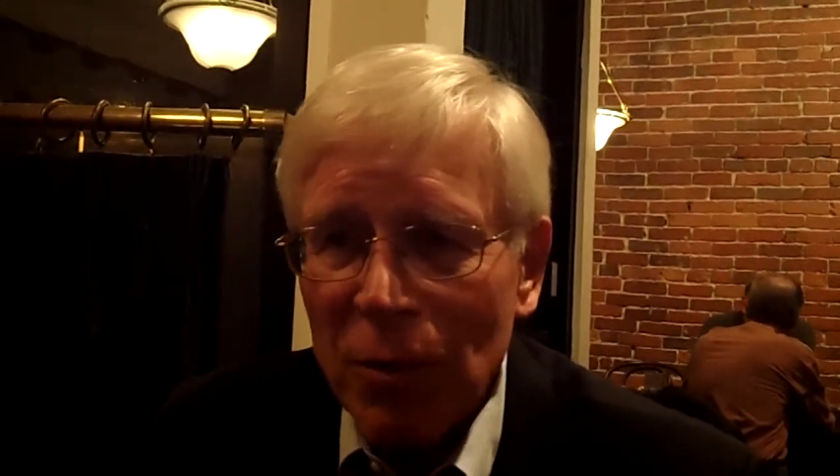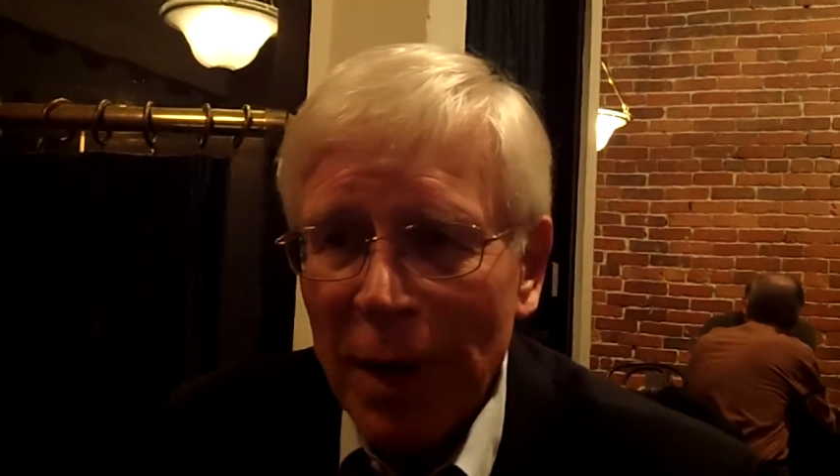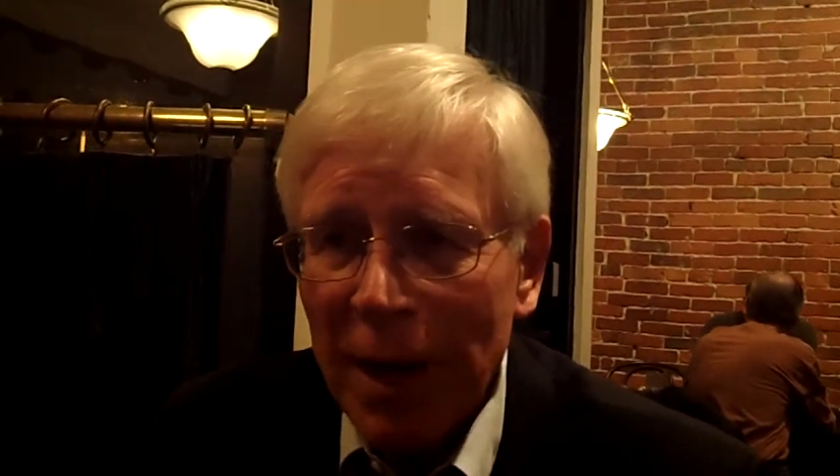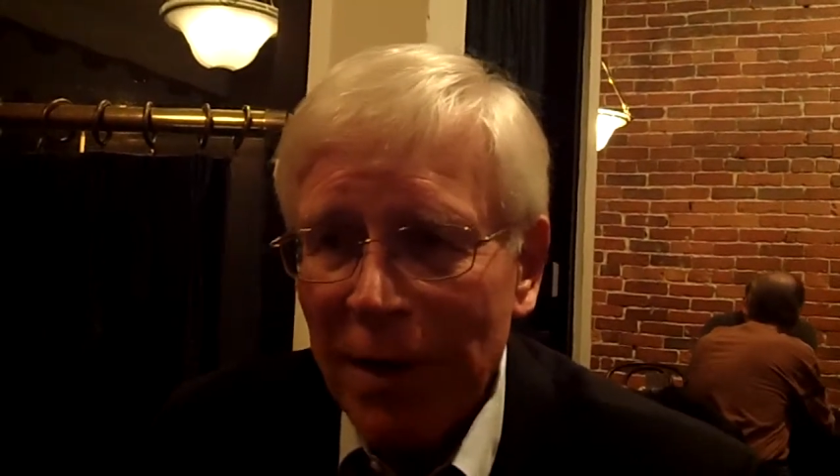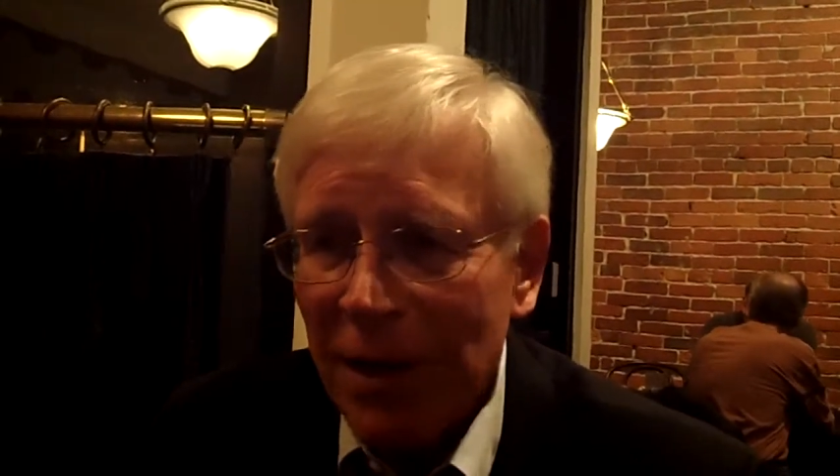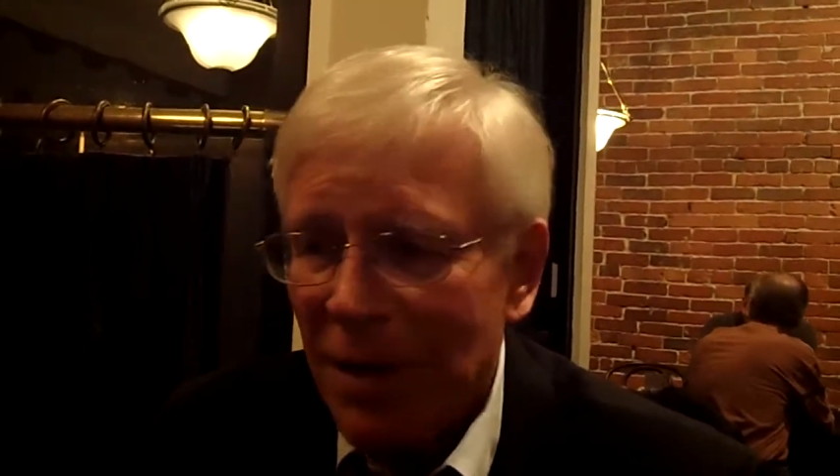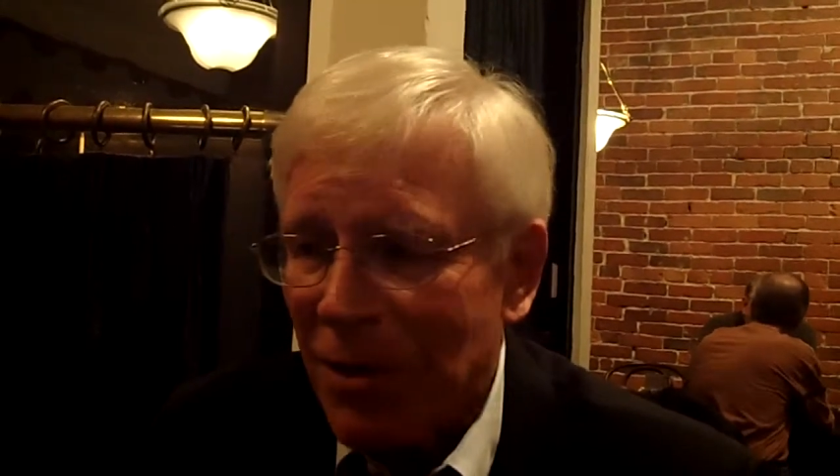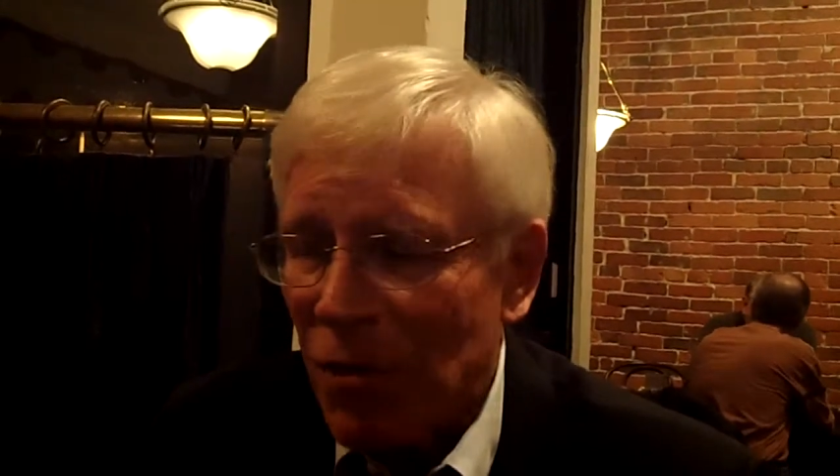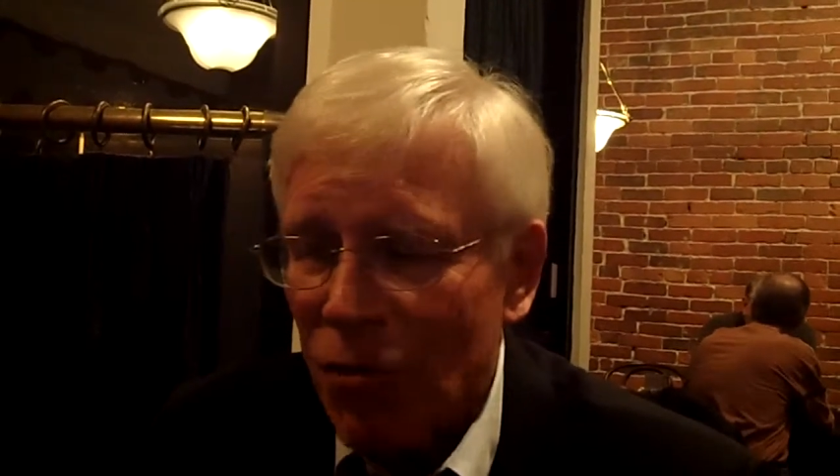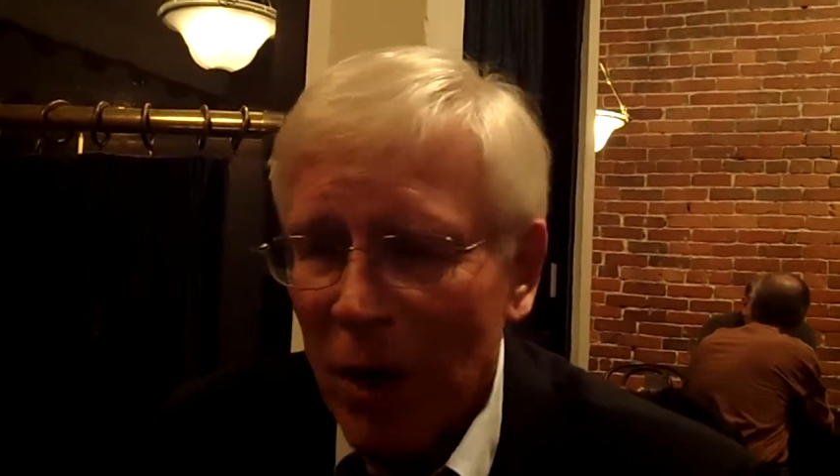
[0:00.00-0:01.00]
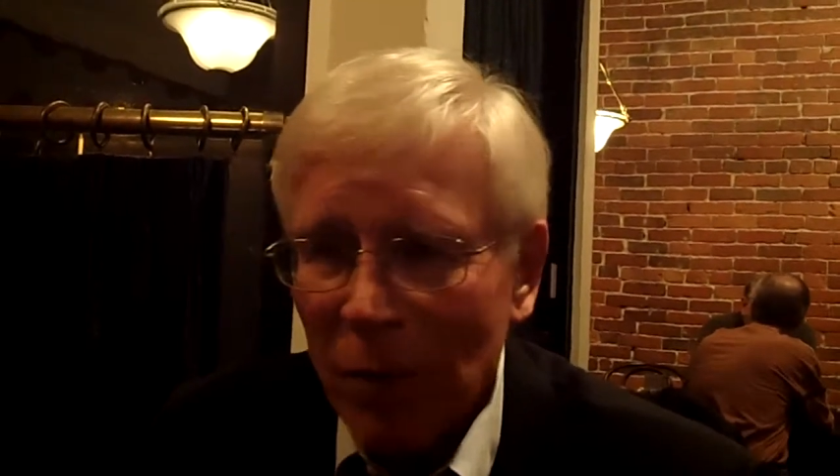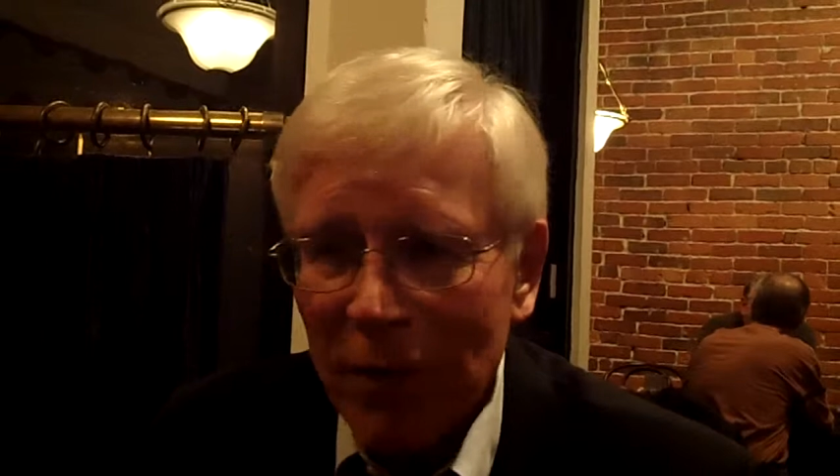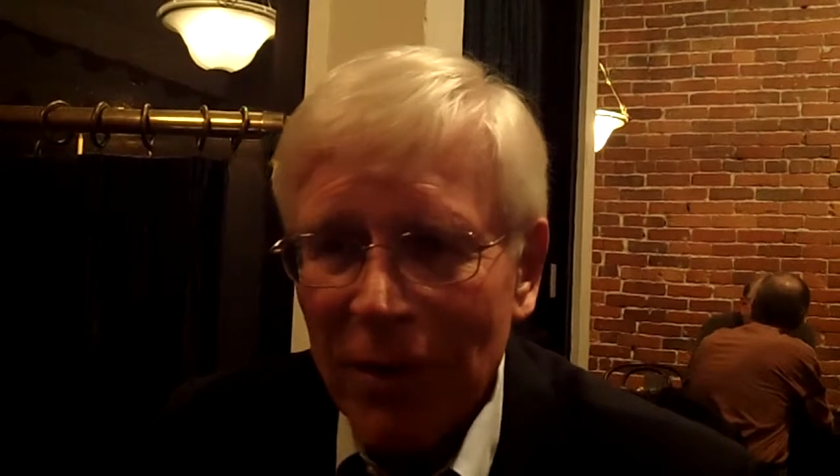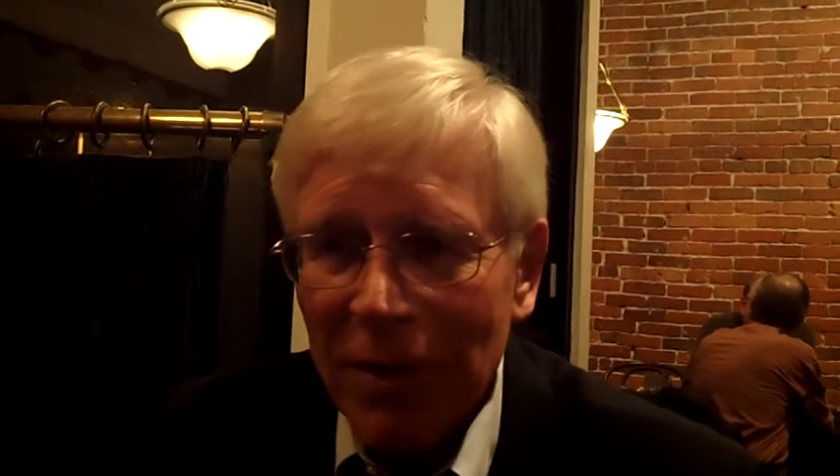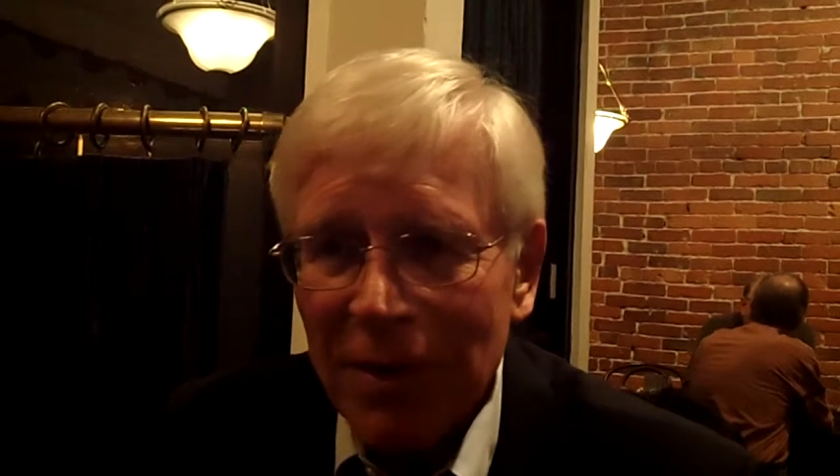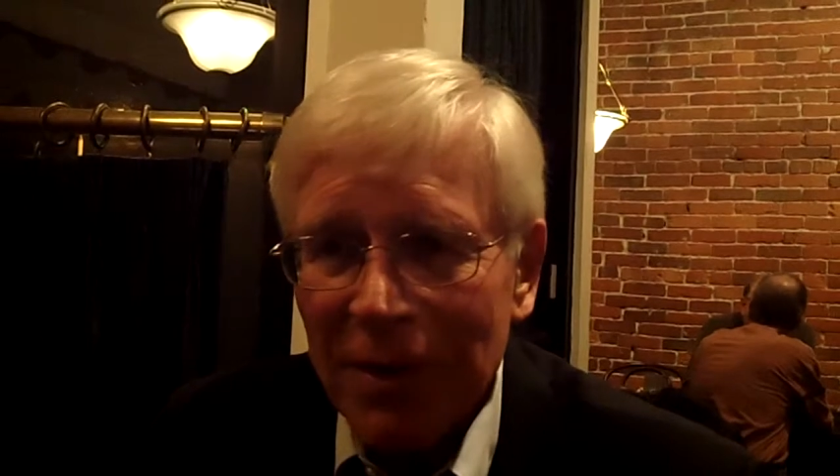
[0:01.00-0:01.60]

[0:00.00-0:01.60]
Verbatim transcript: by the Detroit River.